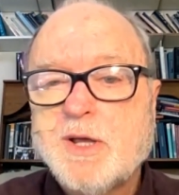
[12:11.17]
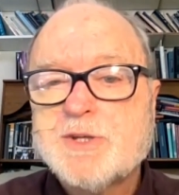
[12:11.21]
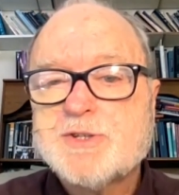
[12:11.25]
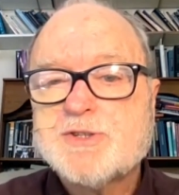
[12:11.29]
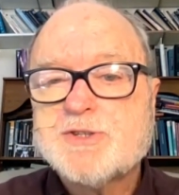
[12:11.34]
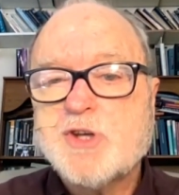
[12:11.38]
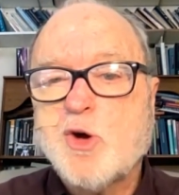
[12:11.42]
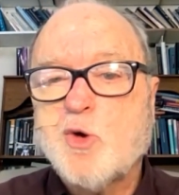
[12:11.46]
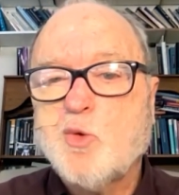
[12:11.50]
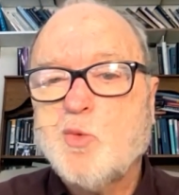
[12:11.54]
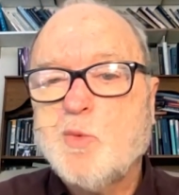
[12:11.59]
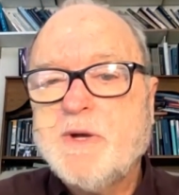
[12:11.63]

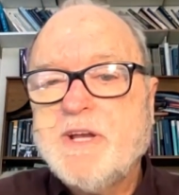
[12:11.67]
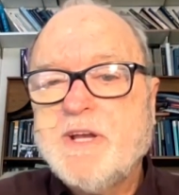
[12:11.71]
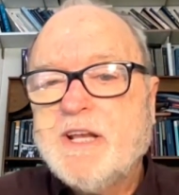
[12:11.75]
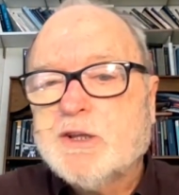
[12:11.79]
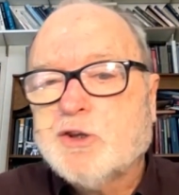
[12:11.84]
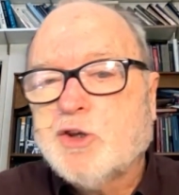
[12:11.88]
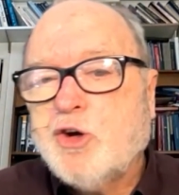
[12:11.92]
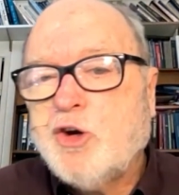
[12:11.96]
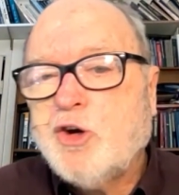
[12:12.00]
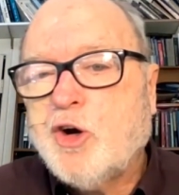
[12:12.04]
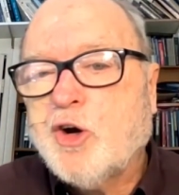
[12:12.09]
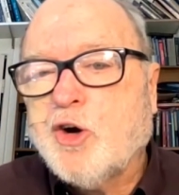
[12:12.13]
So we
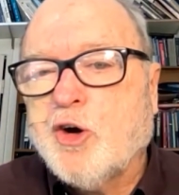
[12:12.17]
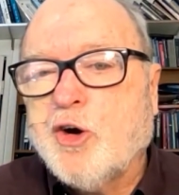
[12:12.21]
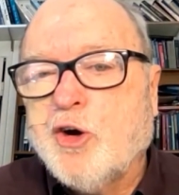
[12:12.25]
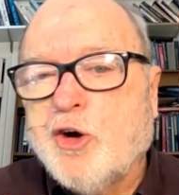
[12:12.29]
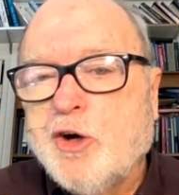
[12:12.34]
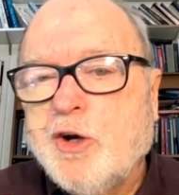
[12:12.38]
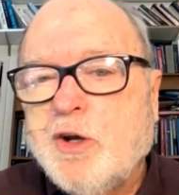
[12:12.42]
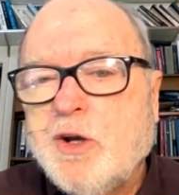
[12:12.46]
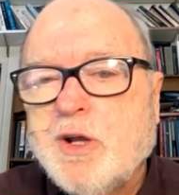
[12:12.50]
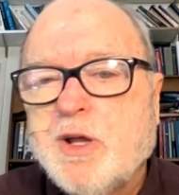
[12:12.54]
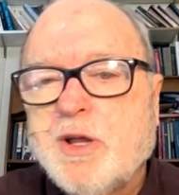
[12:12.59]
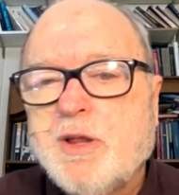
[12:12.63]

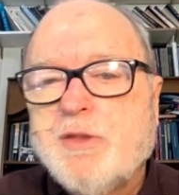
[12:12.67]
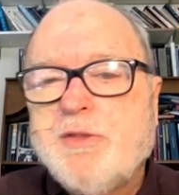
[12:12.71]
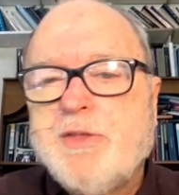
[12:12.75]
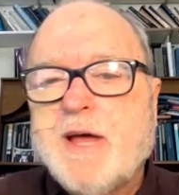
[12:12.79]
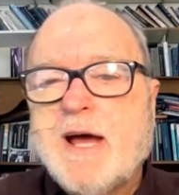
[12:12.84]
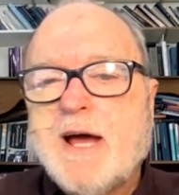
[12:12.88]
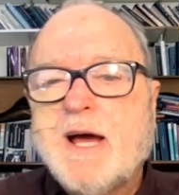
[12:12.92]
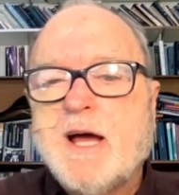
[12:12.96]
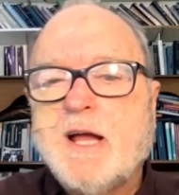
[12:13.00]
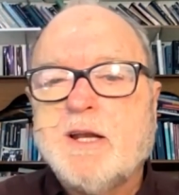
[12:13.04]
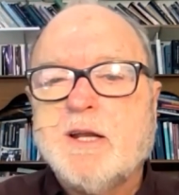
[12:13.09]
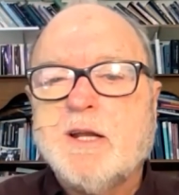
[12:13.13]
learn
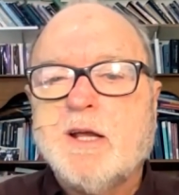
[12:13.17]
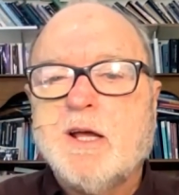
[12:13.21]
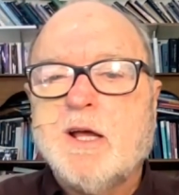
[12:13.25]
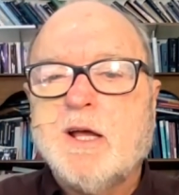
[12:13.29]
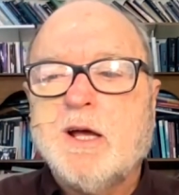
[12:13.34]
that